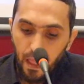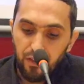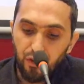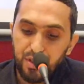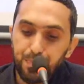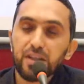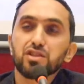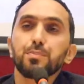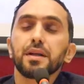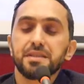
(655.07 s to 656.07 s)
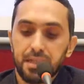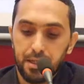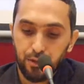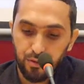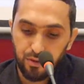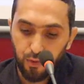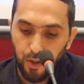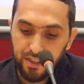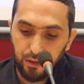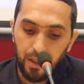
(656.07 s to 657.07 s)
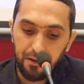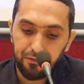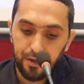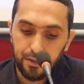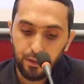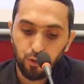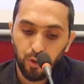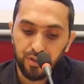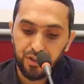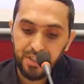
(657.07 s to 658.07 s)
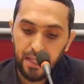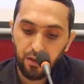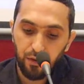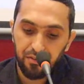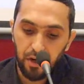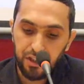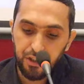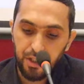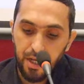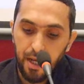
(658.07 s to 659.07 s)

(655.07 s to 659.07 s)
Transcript: the responsibility entrusted effort to understand the revelation